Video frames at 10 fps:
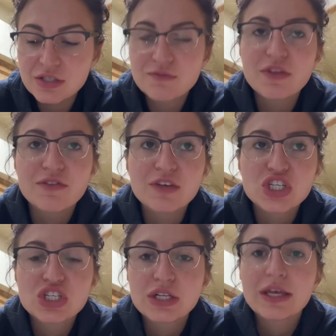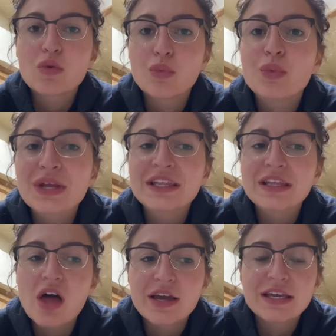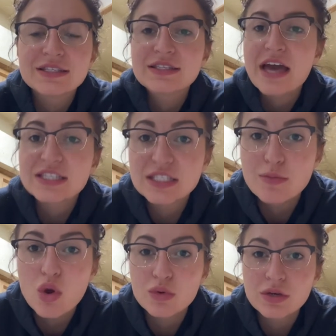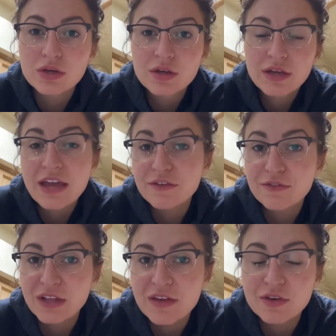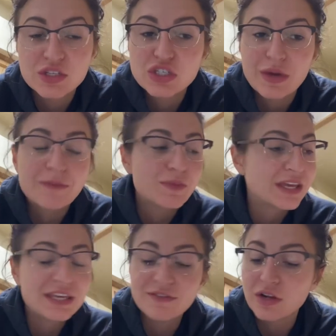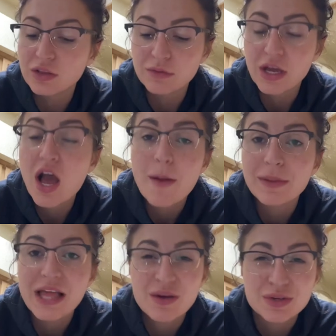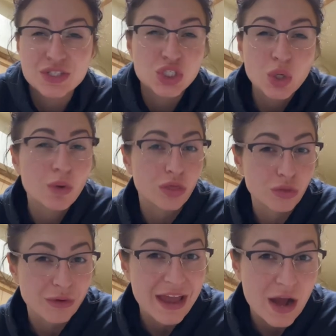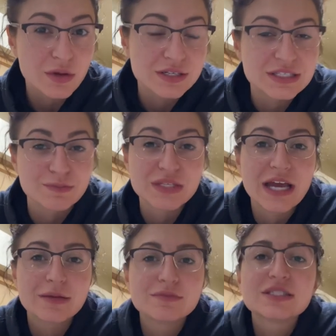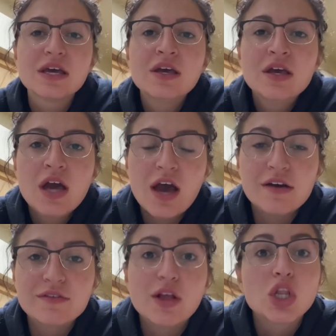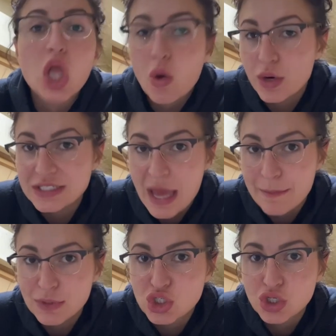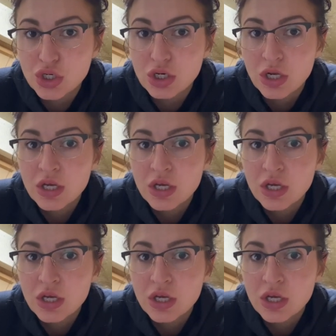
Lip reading: the fish to like really lock in that smoke kind of flavor. So I give it a couple hours, 2 to 3 hours sometimes, of a lower temperature